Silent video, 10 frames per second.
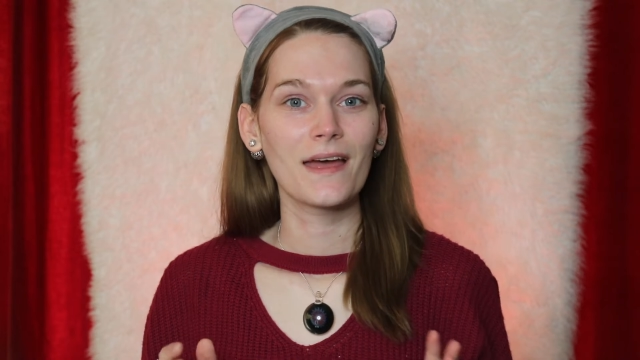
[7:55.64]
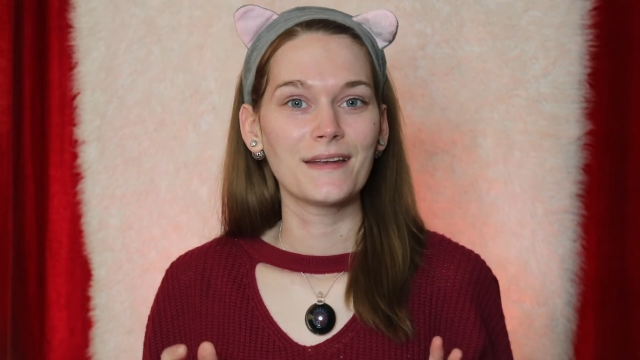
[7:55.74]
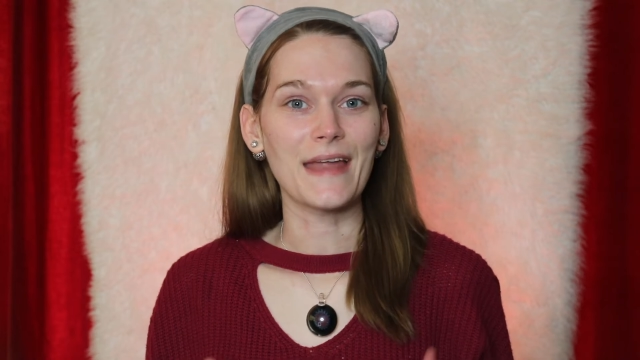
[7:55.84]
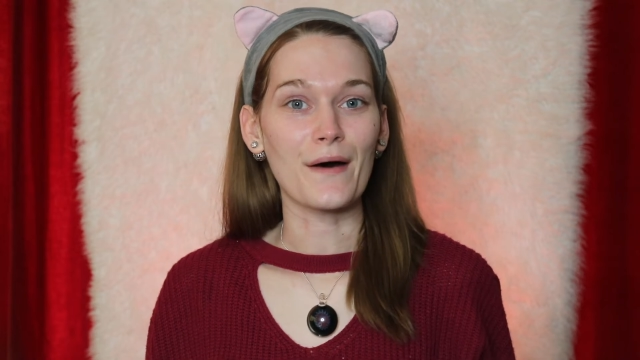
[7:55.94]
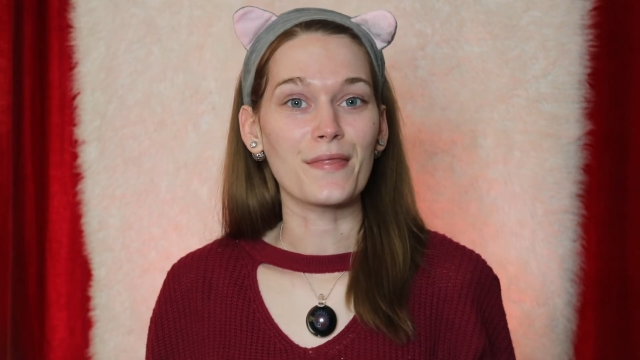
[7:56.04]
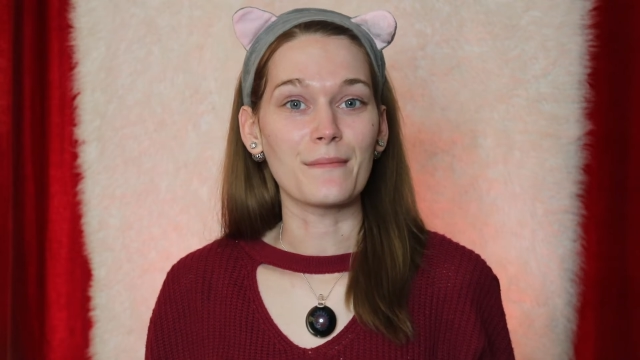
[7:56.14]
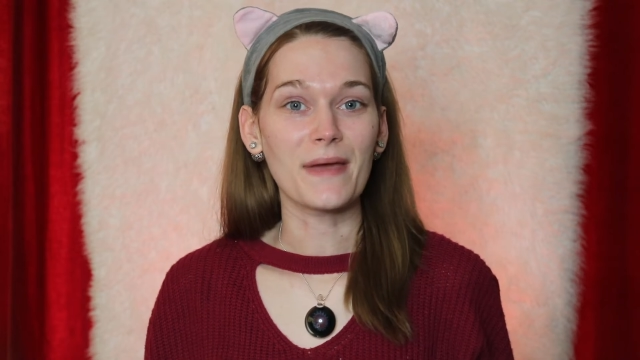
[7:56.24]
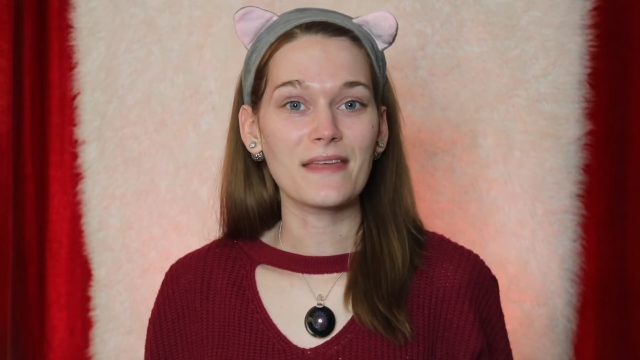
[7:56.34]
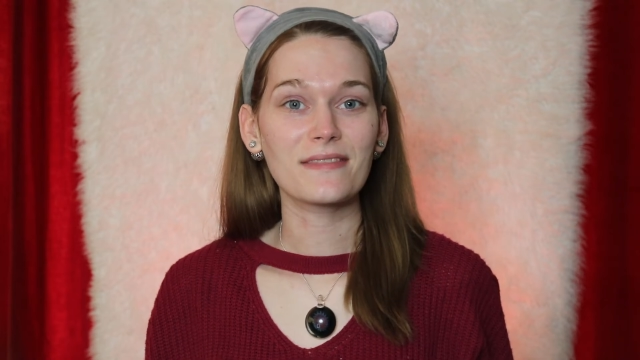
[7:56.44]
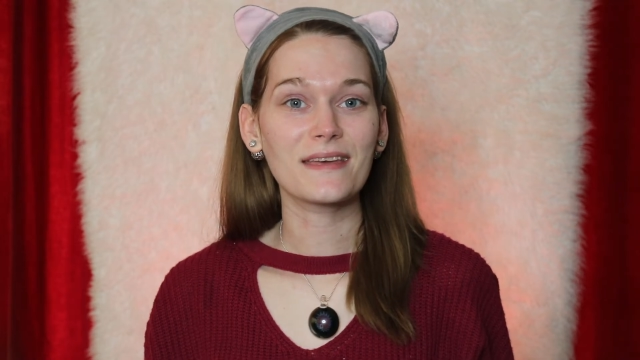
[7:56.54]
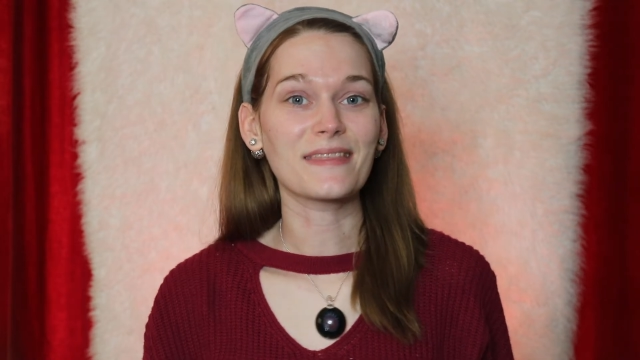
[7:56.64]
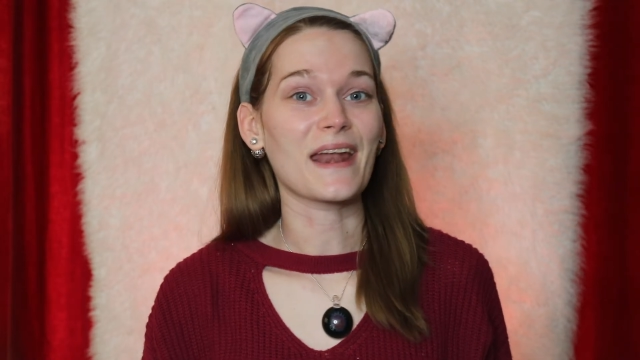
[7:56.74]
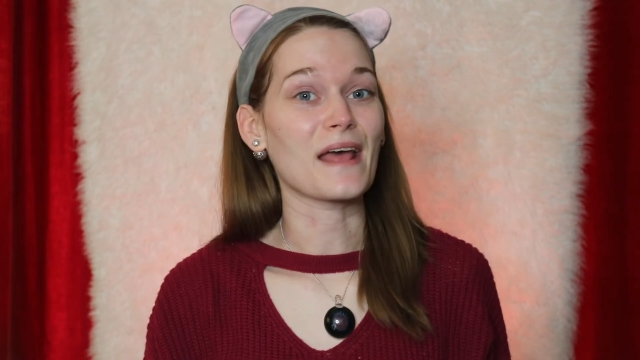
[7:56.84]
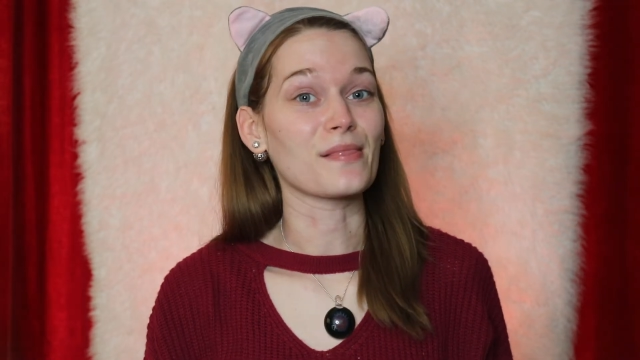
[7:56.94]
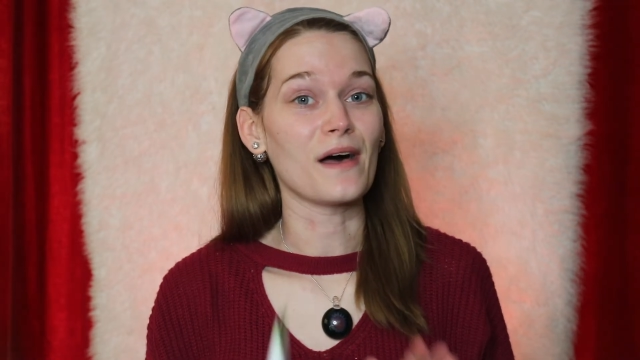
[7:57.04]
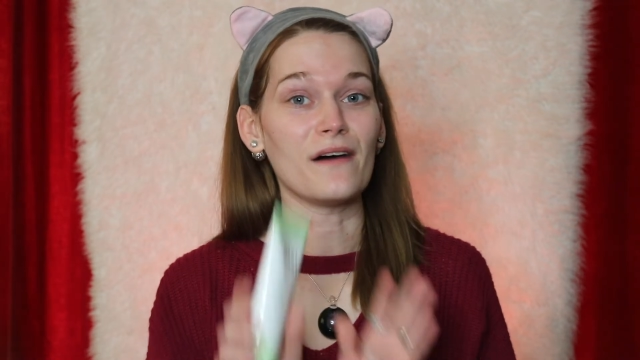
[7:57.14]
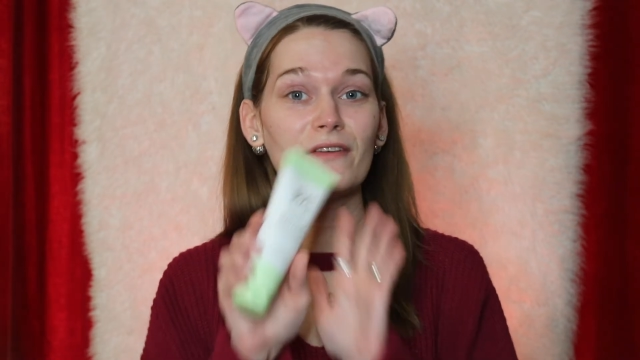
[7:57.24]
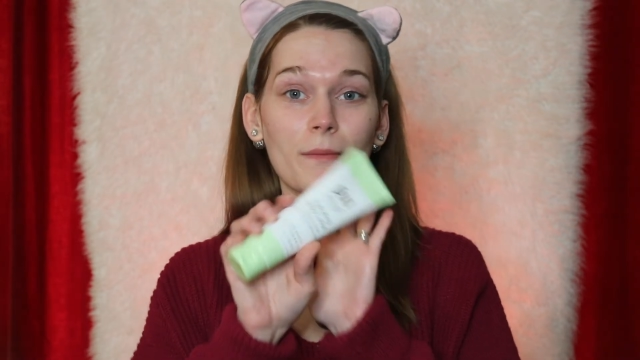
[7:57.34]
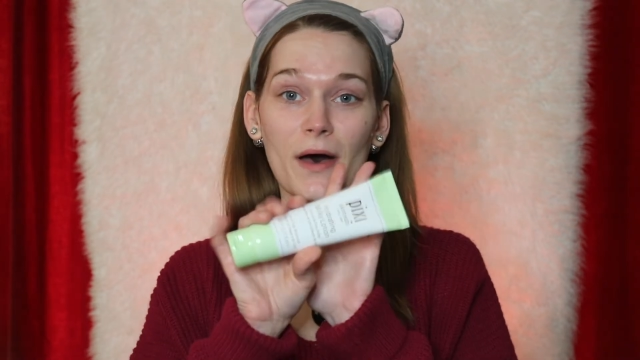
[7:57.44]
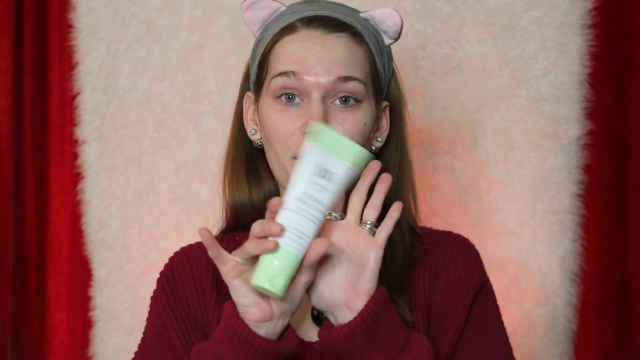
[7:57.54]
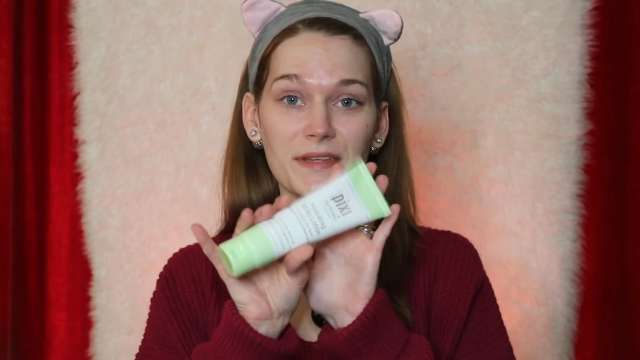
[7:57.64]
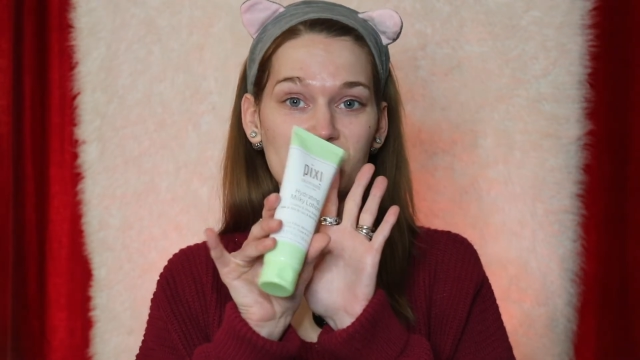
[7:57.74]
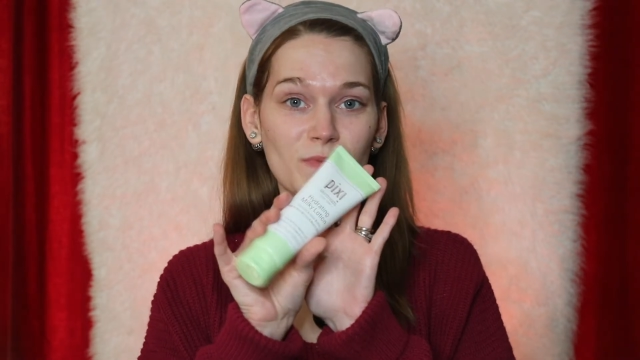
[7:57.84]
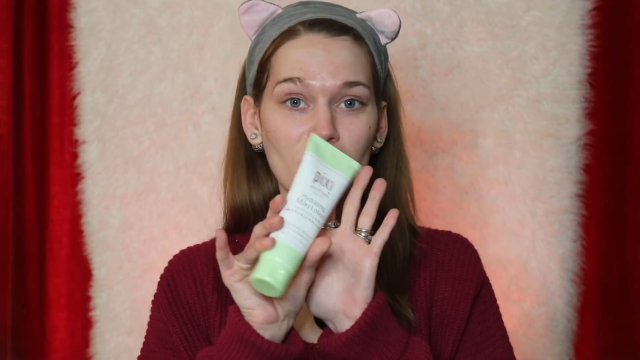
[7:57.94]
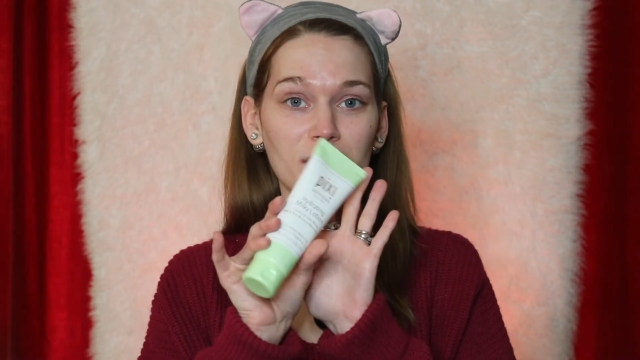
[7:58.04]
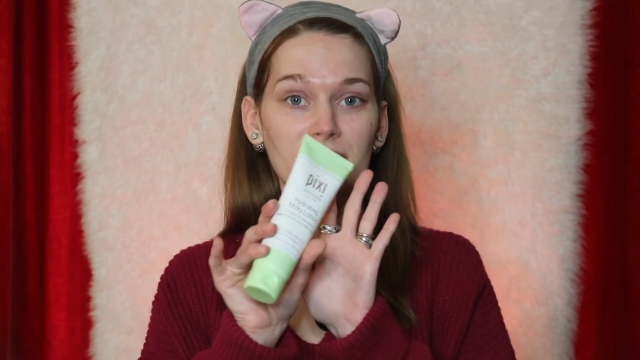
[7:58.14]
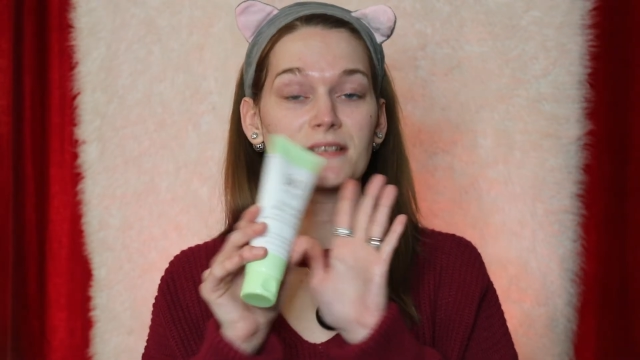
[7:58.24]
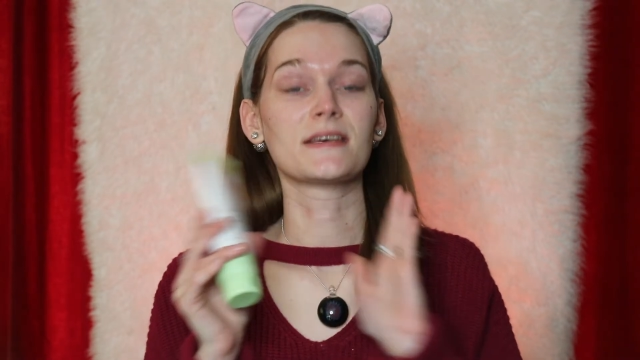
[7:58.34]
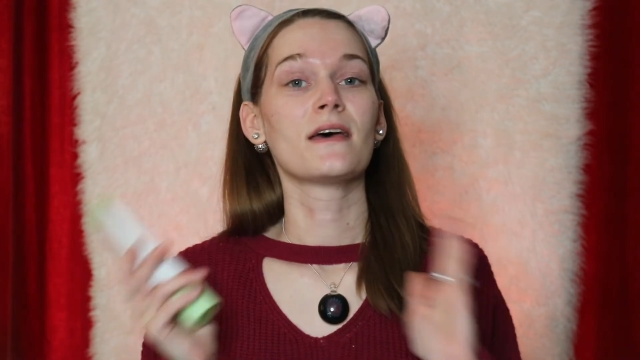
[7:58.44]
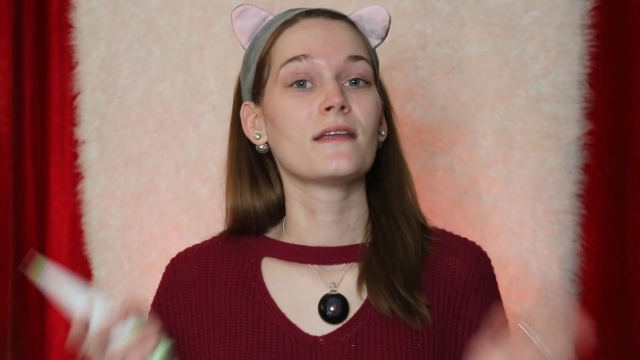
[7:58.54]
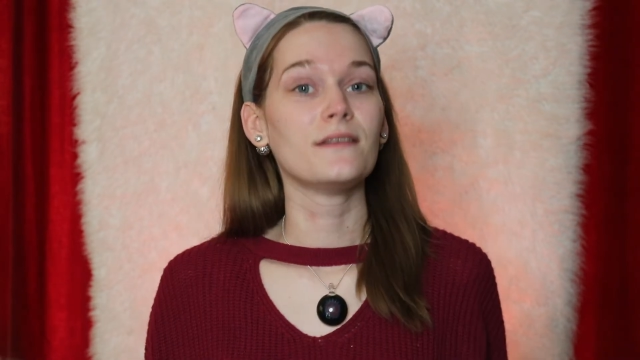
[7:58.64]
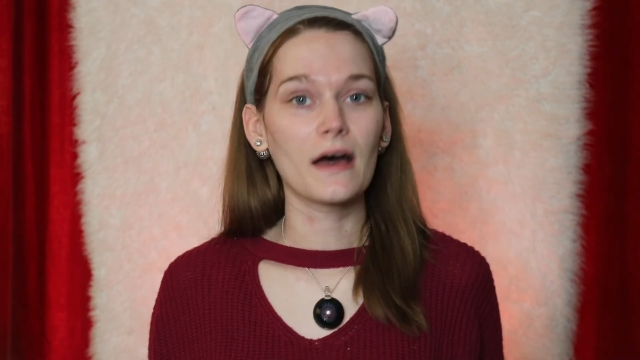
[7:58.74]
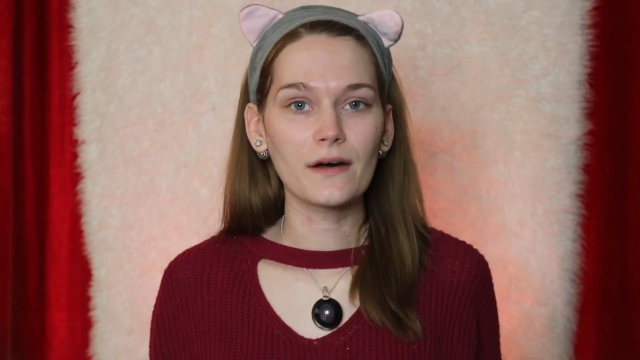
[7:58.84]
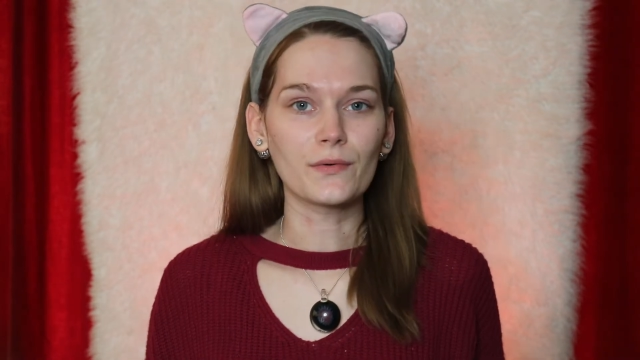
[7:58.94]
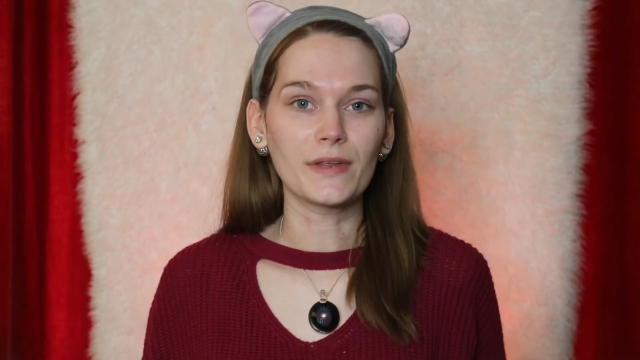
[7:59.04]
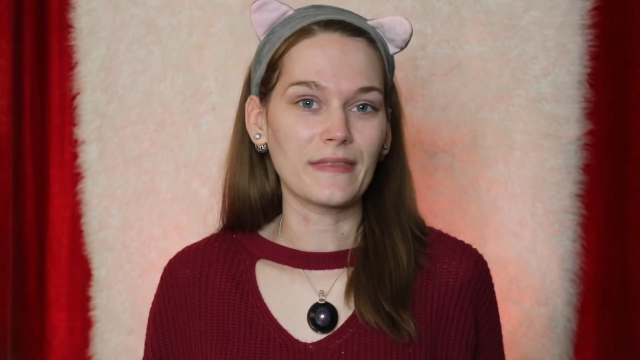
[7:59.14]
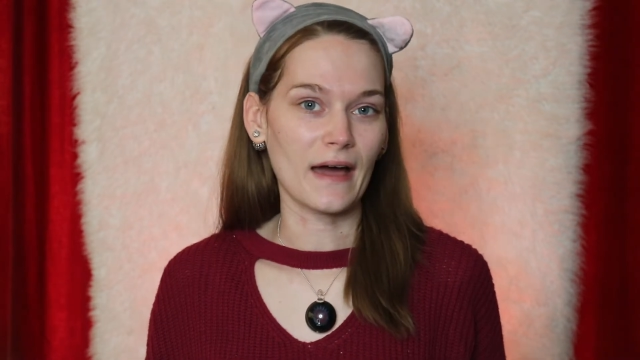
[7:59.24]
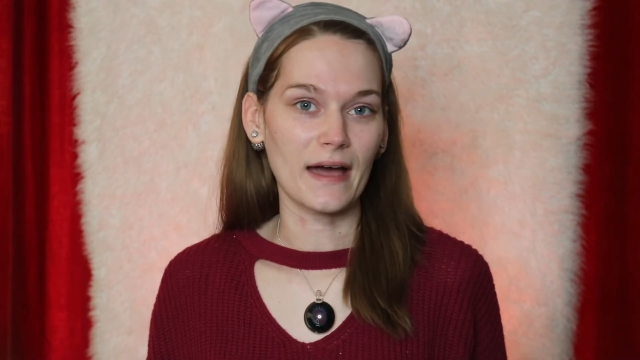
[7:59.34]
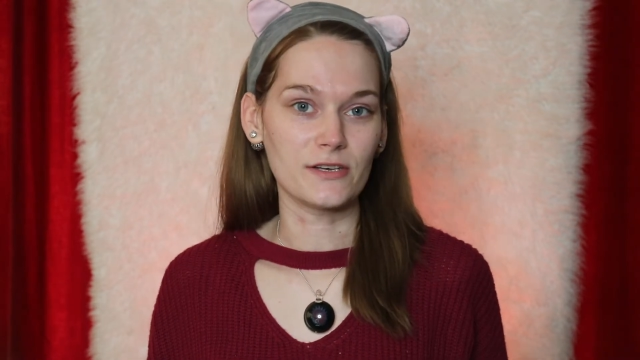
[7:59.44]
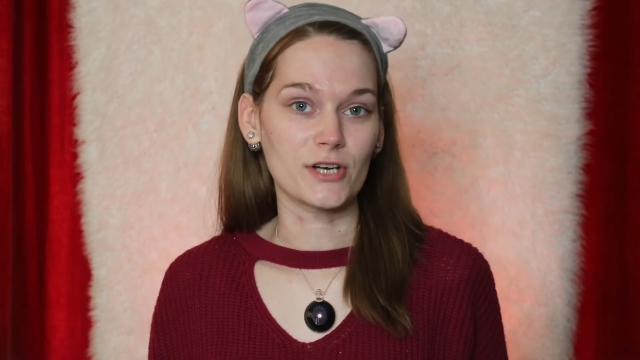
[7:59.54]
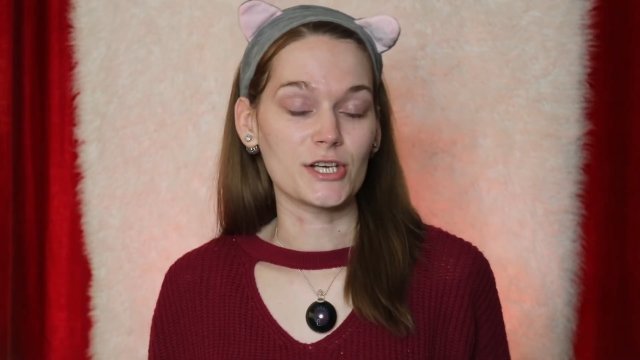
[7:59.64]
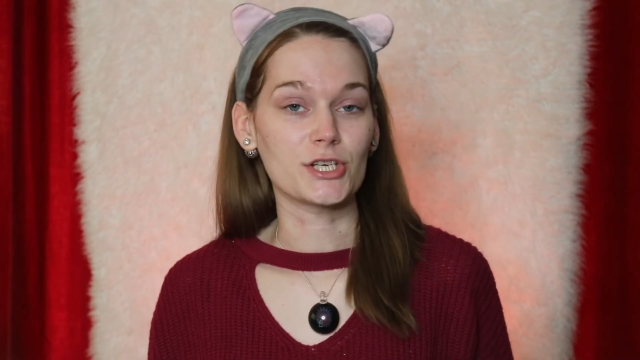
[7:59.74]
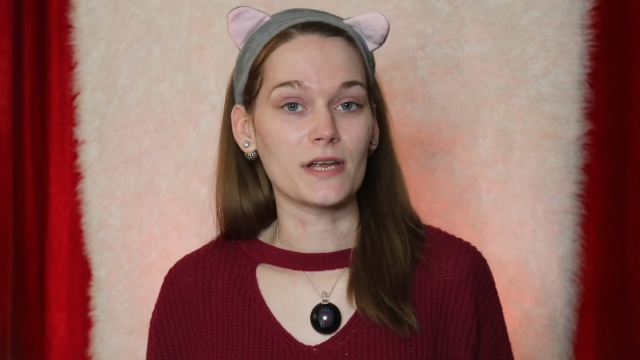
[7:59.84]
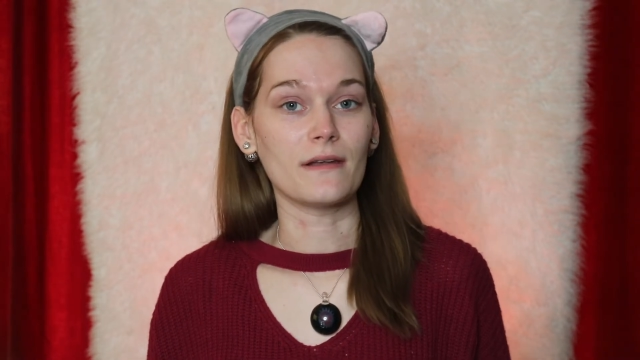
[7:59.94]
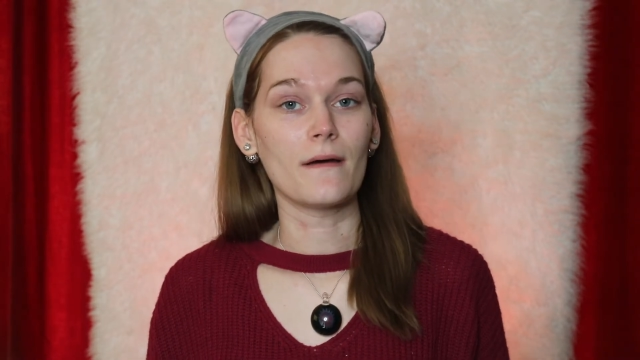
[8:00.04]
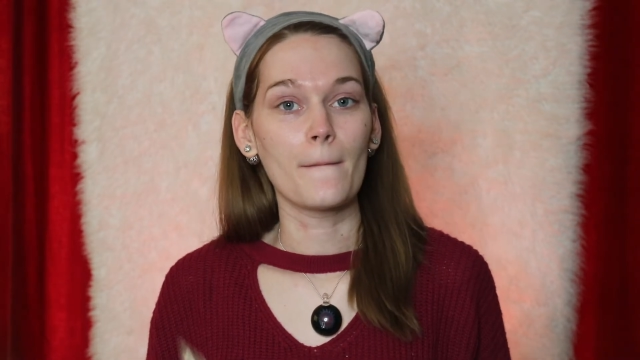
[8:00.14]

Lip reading: Now, the main thing that I love about this product, not only the hydration,